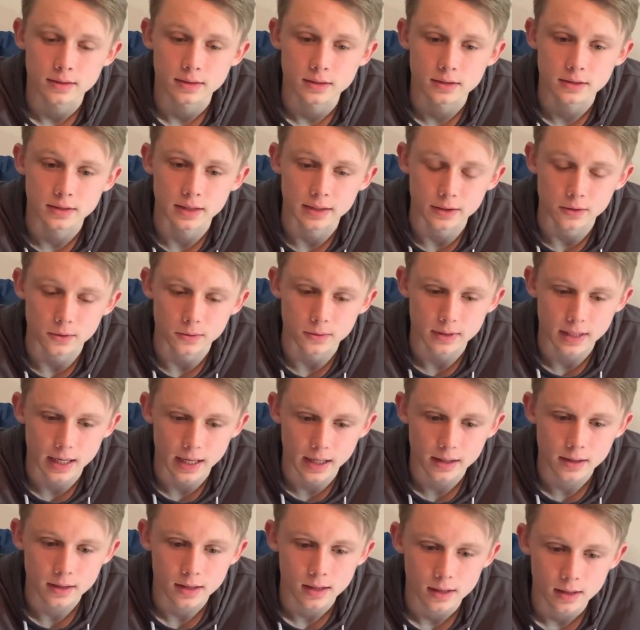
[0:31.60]
single
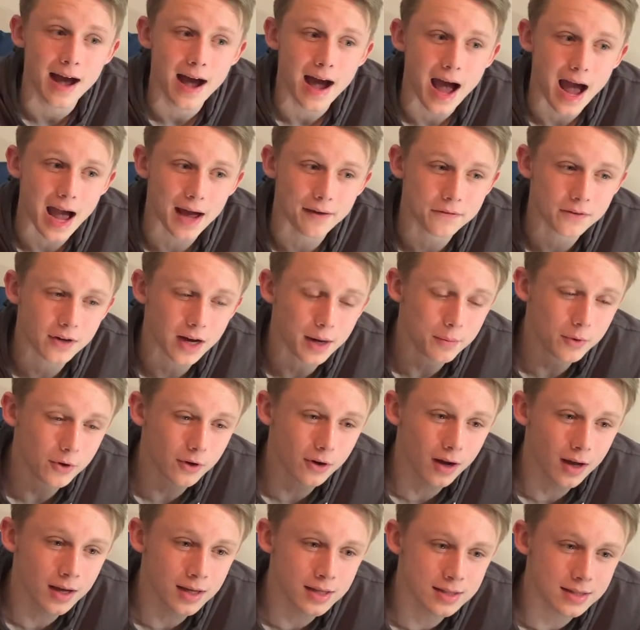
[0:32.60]
day, I've come
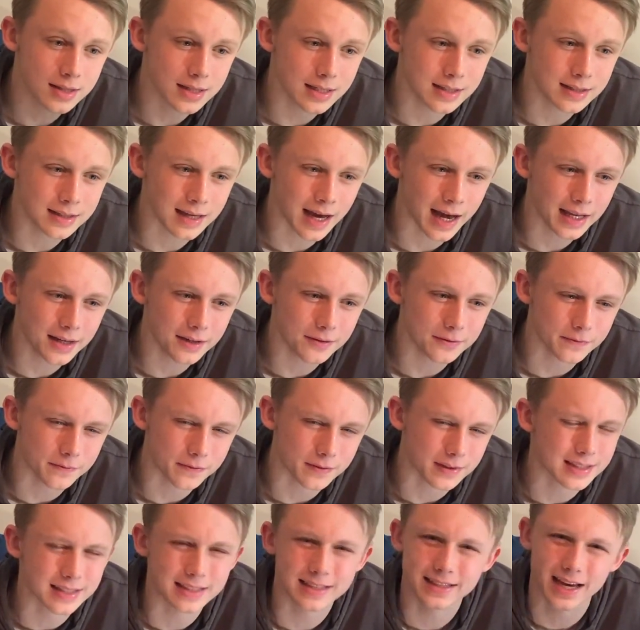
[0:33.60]
across these kind of
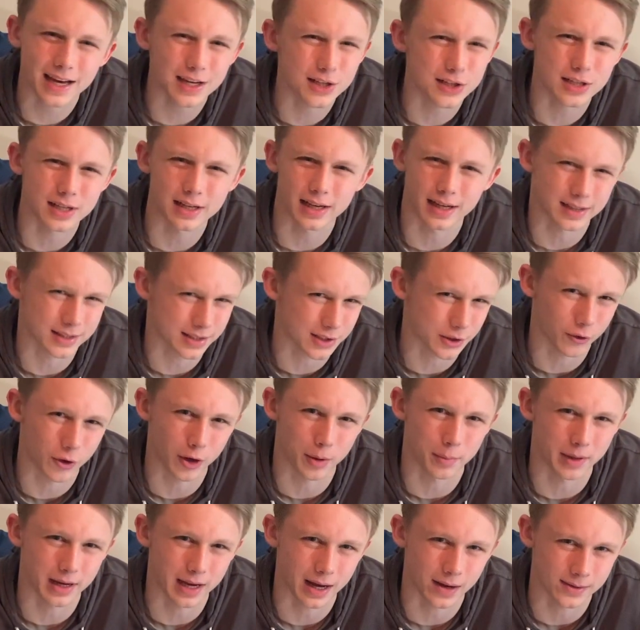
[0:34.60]
sketchy
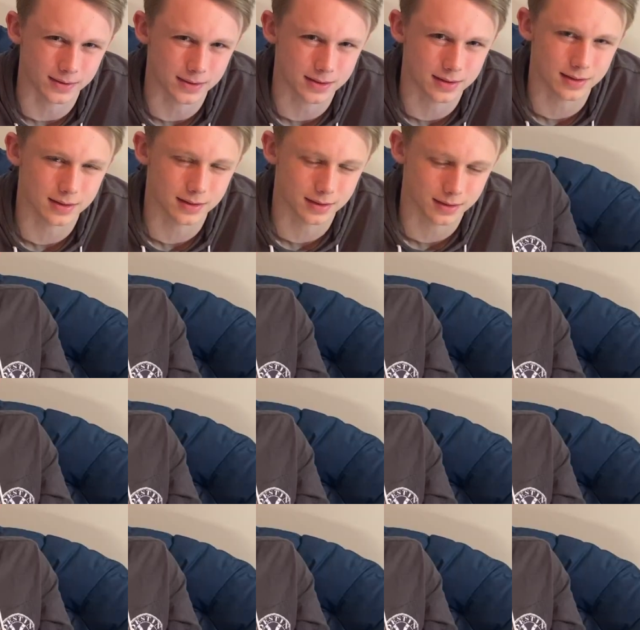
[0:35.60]
Instagram accounts.